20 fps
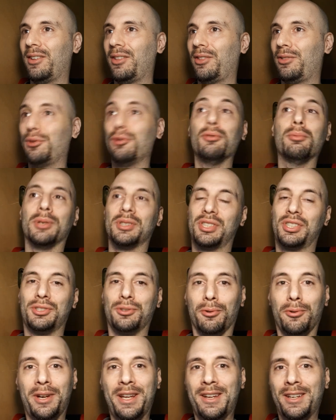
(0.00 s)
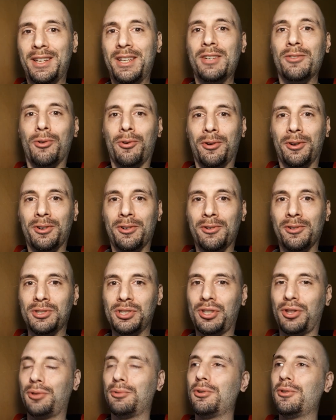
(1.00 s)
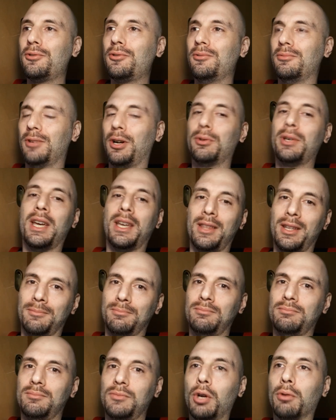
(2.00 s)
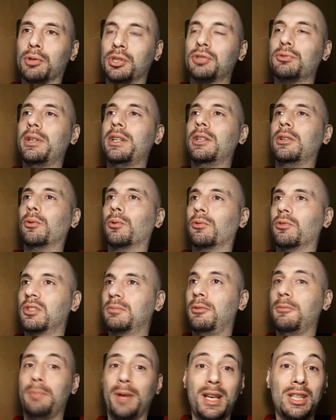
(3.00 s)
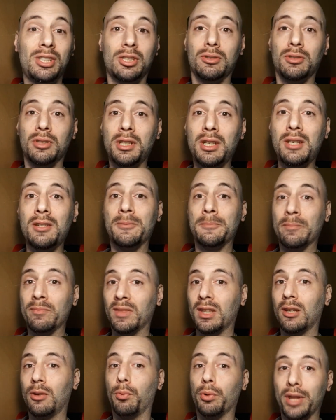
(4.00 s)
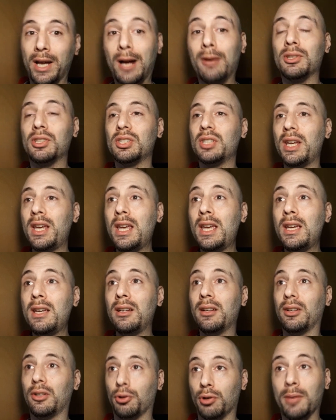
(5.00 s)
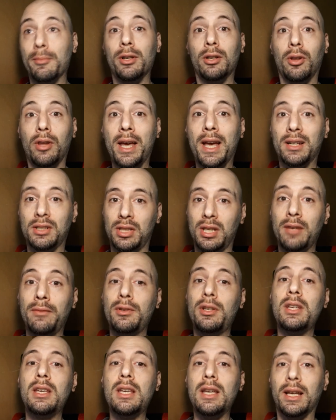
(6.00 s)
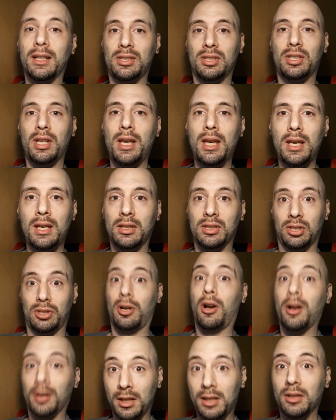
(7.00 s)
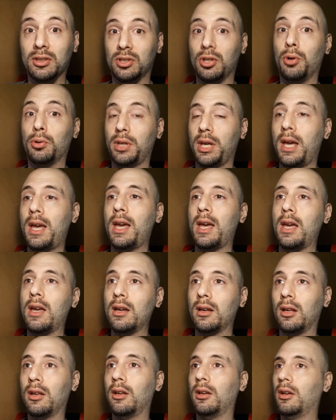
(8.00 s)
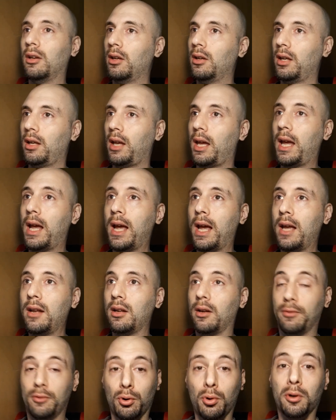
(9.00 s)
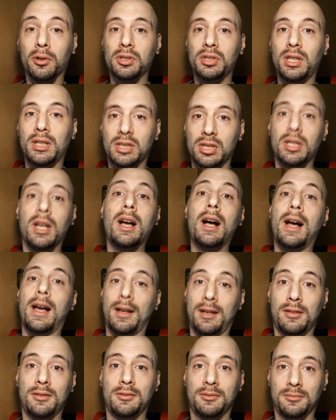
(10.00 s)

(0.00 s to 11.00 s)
Through restraining orders, no restraining orders, but basically, without saying criminal activity, it's saying stalking is okay, and of course it's not.